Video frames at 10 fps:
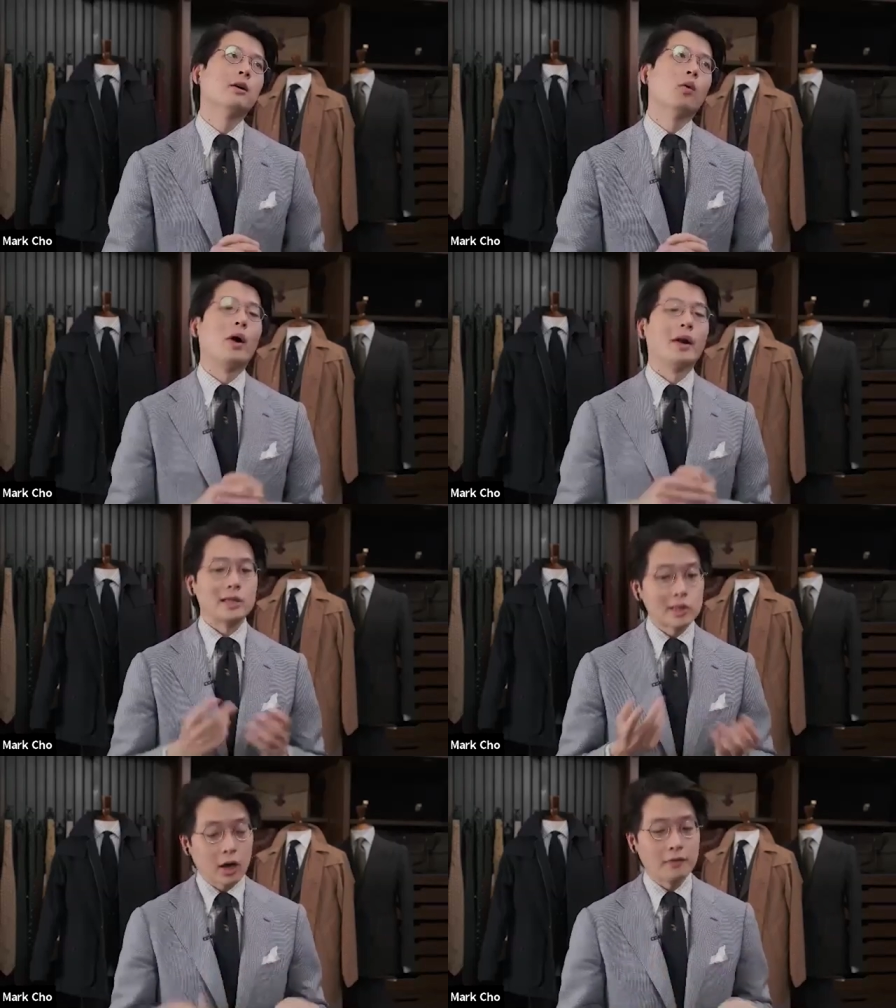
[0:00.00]
wanting
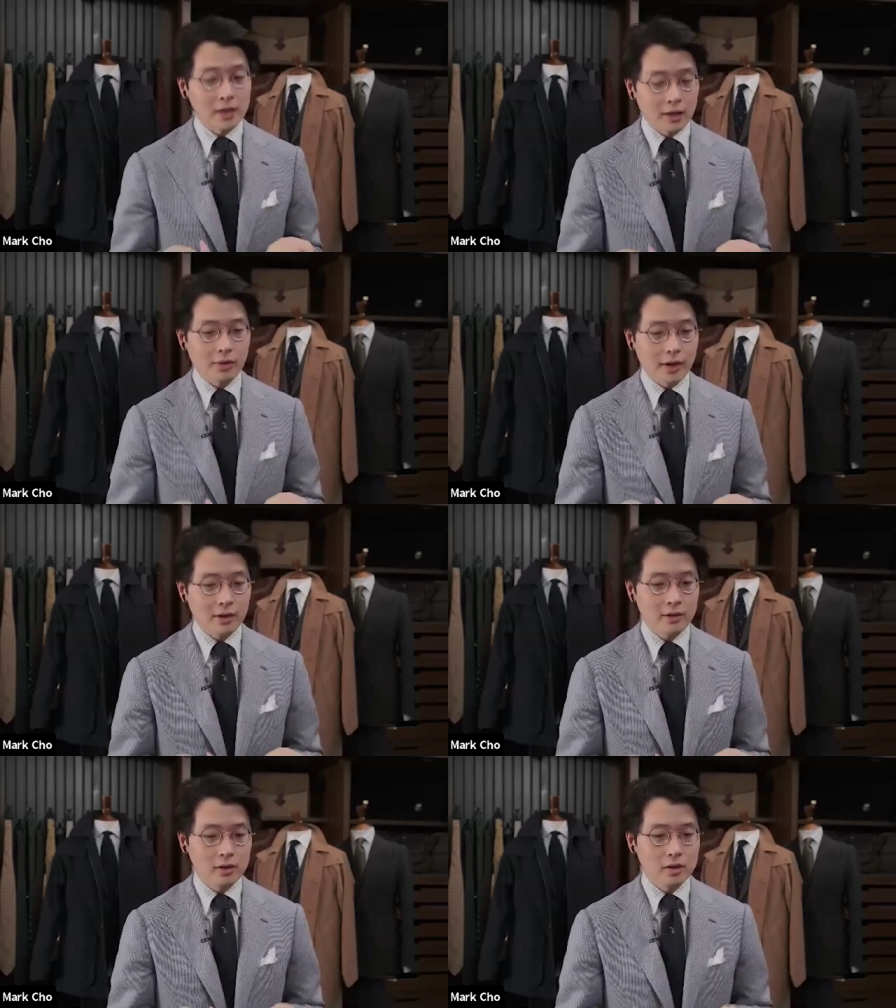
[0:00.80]
soft tailoring.
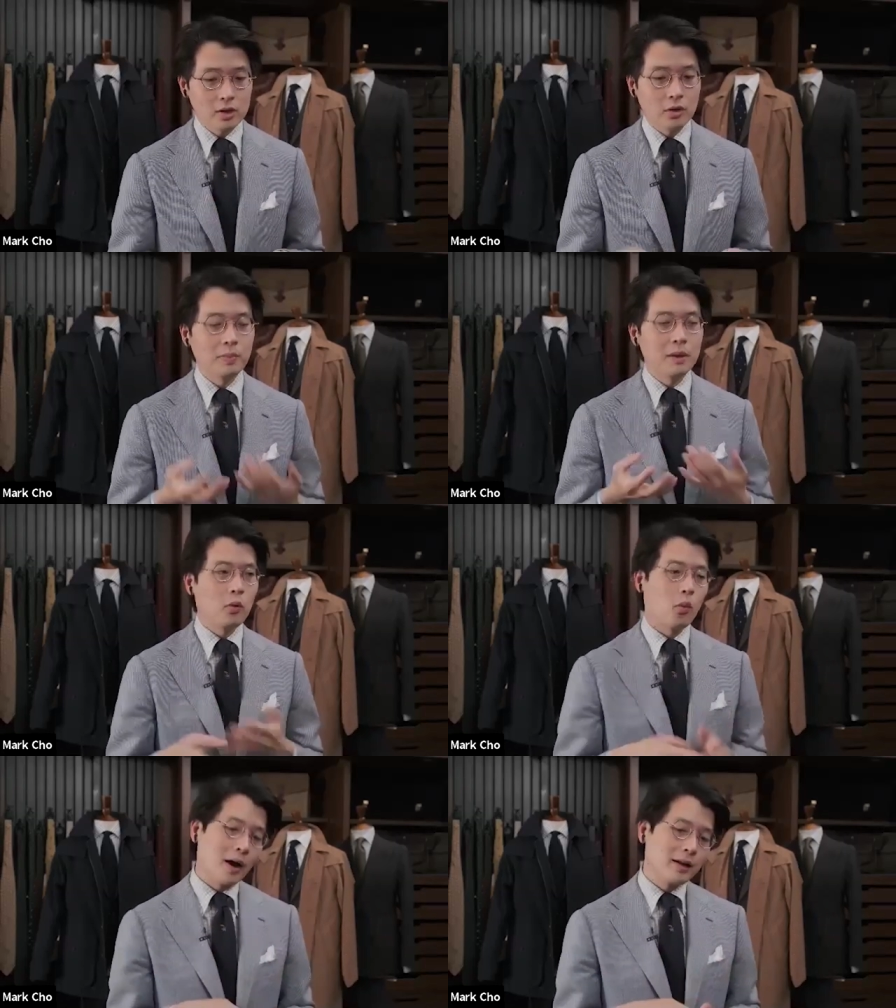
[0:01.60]
So
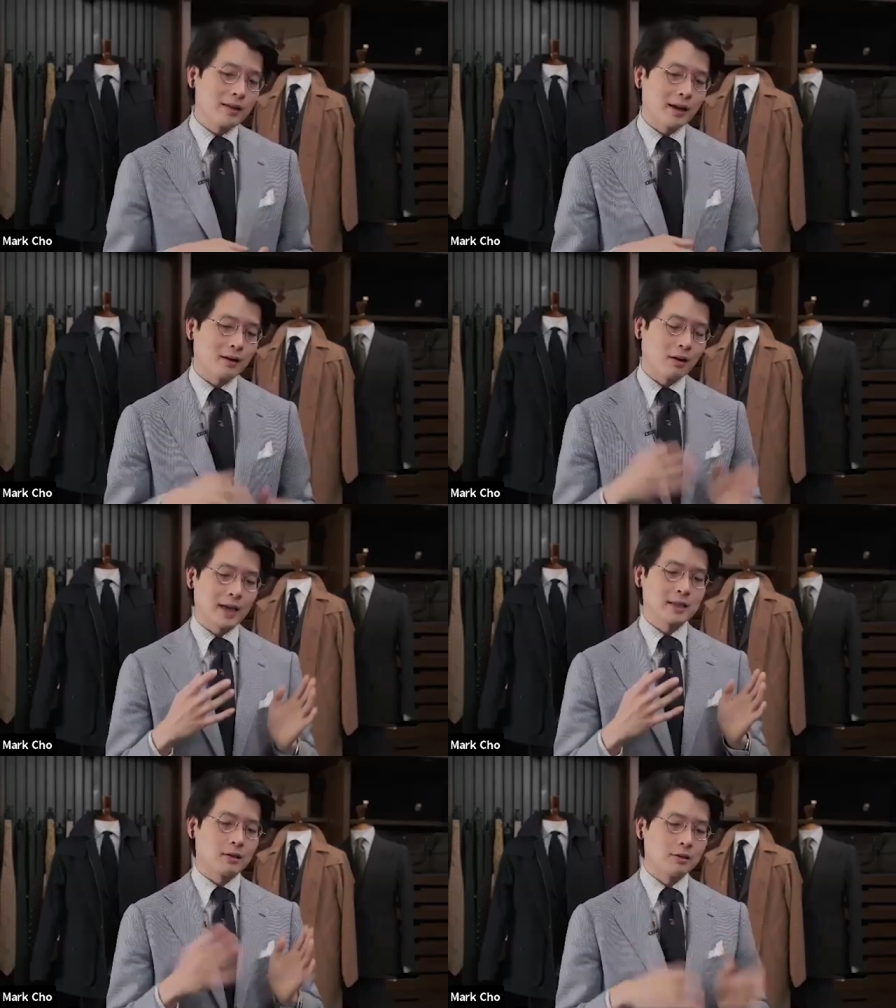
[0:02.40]
people wanted that
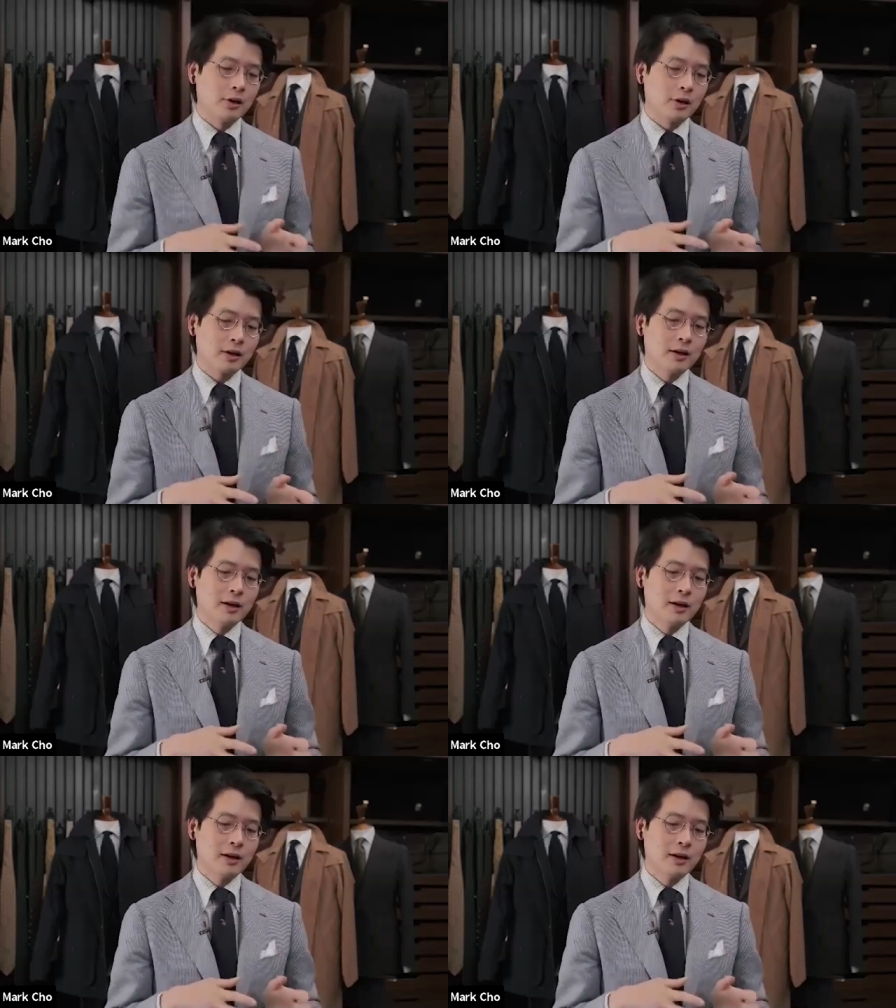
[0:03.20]
classic look,